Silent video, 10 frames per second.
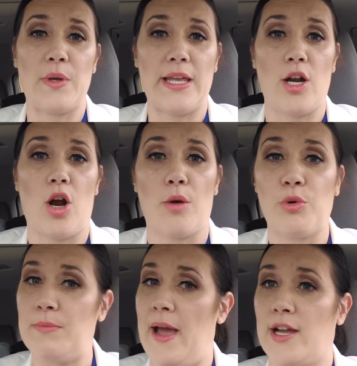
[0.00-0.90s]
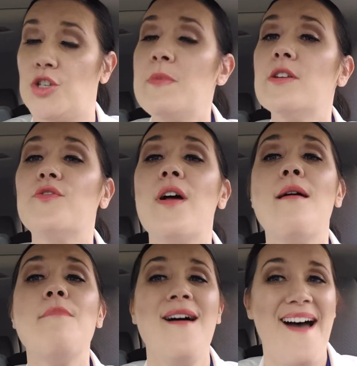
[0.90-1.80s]
we get our prepackaged meals
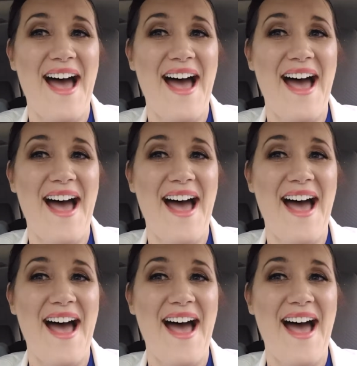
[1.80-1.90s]
from.